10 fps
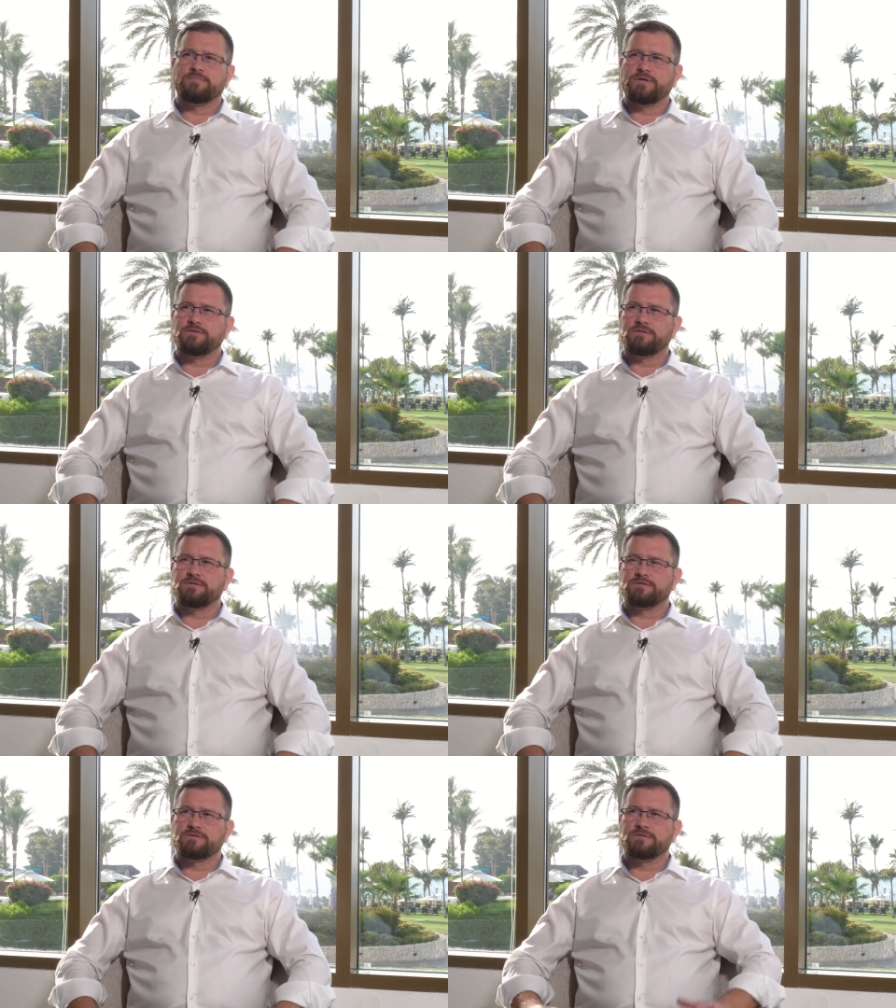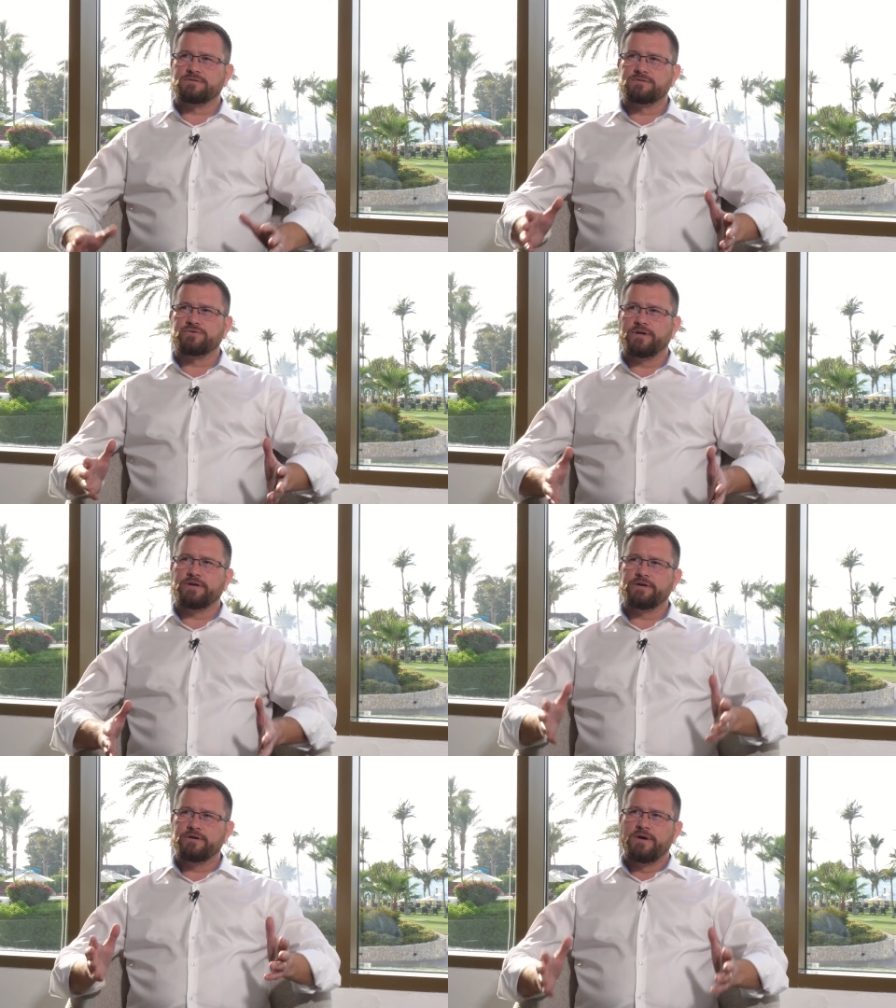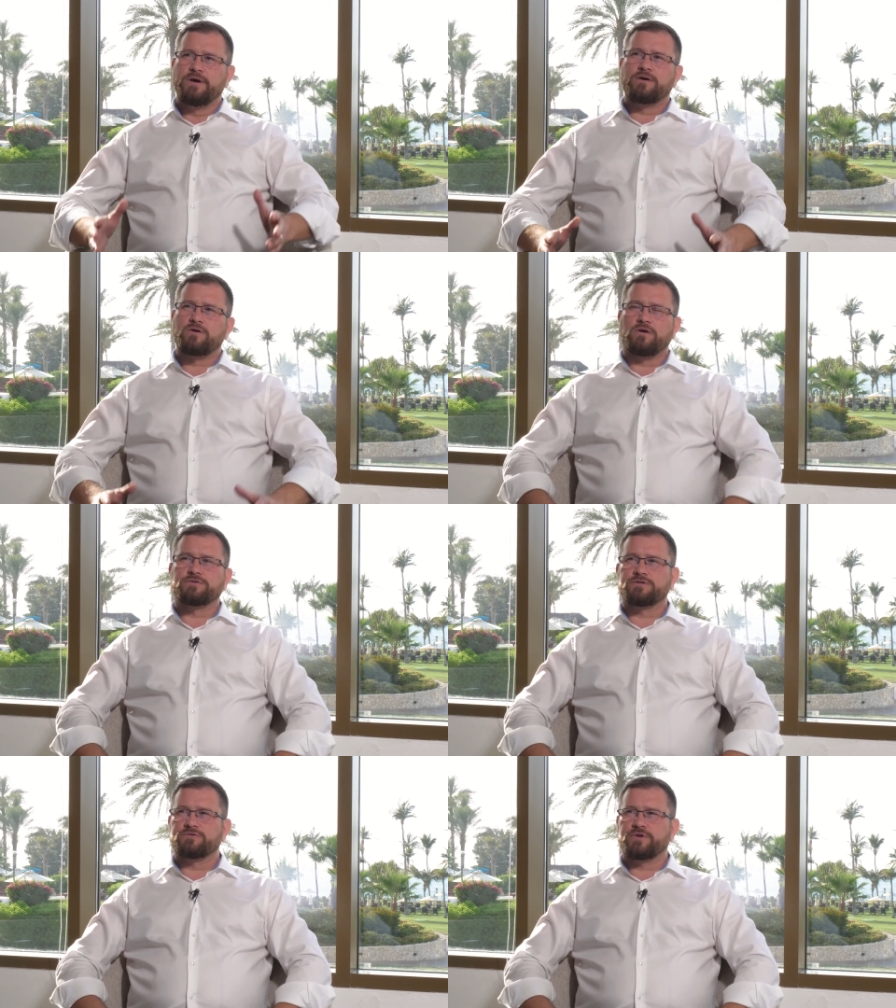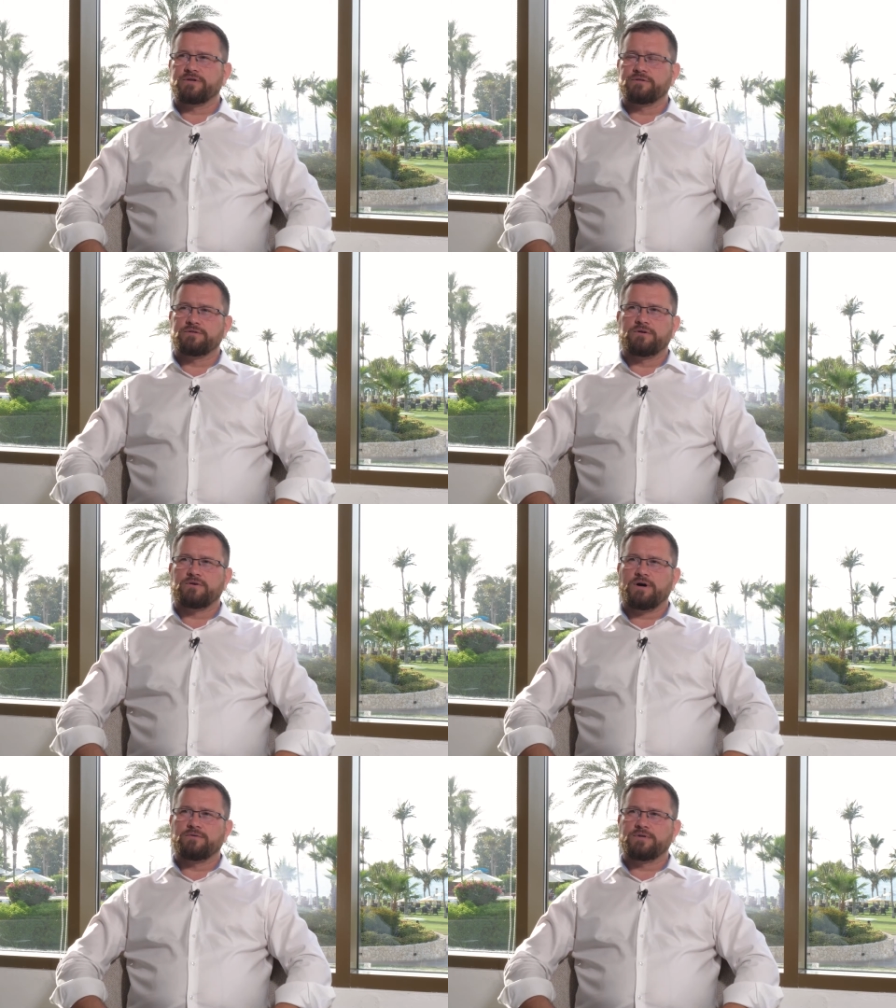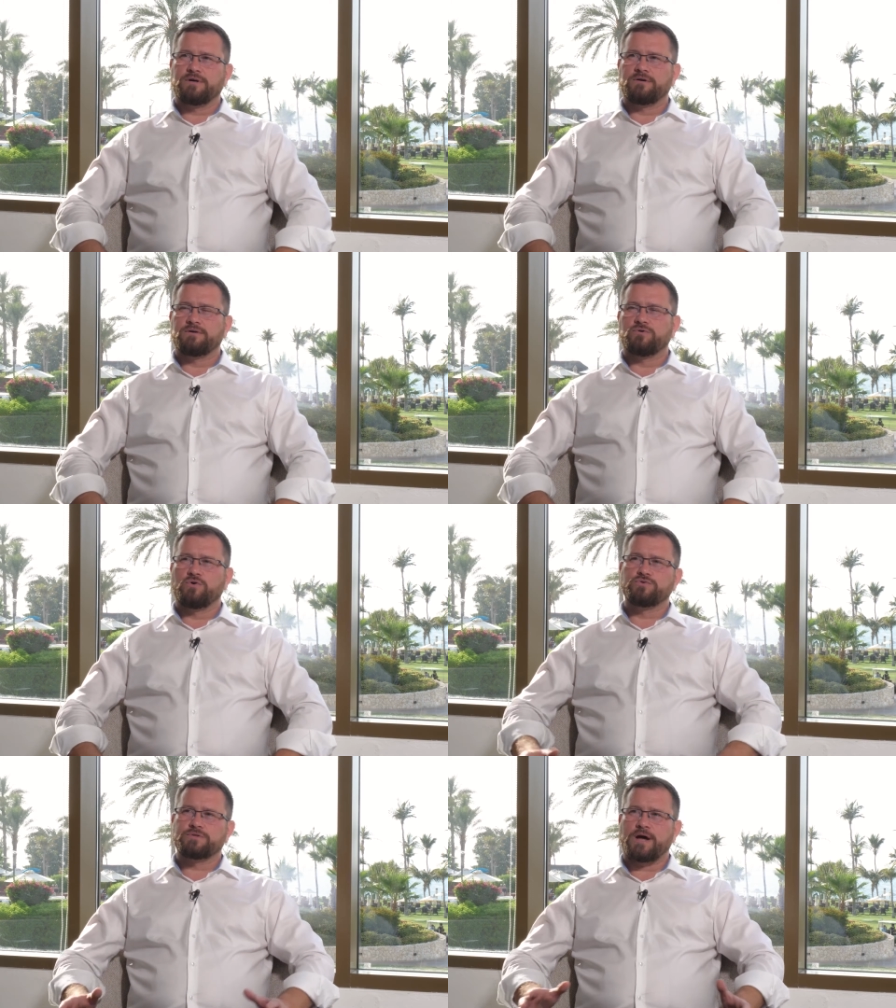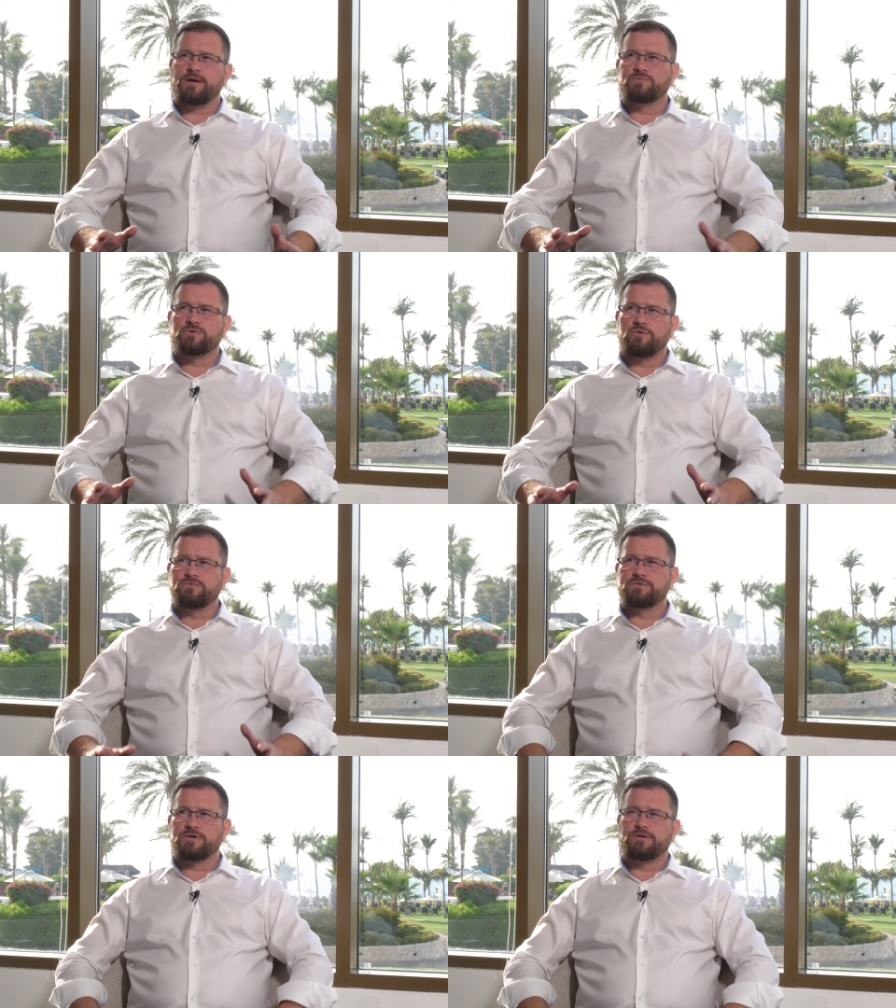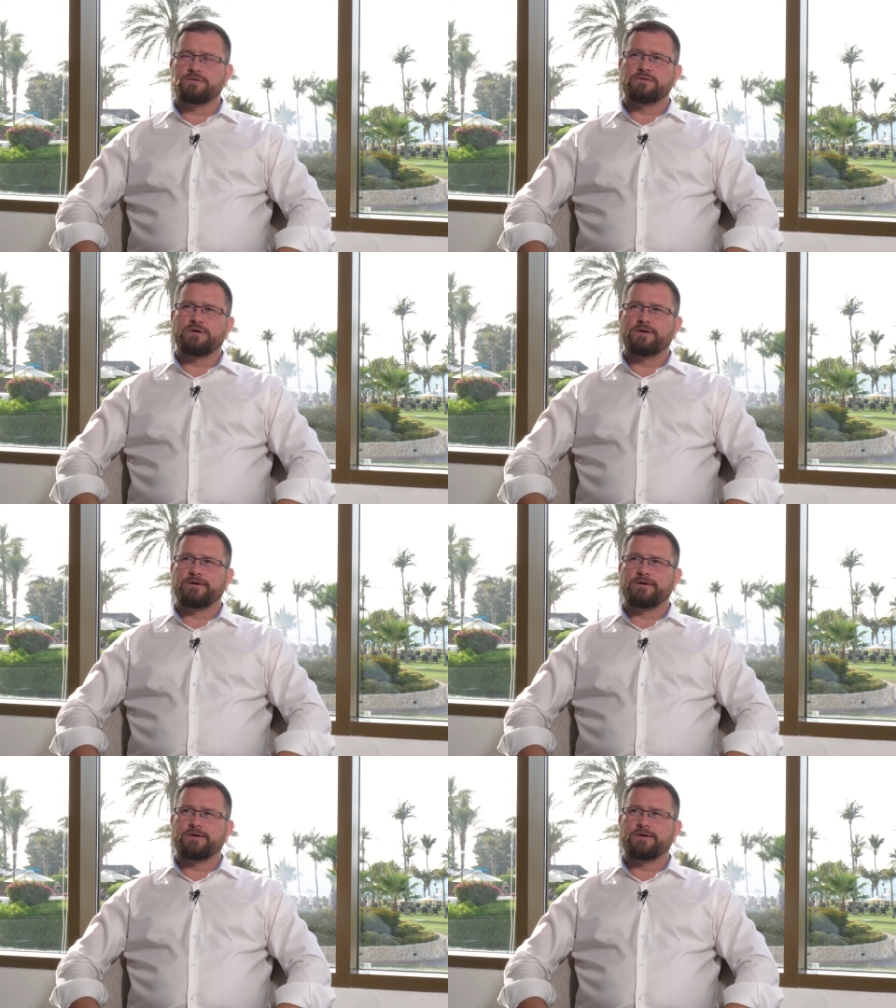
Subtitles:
It's really concentrated around those time zones, and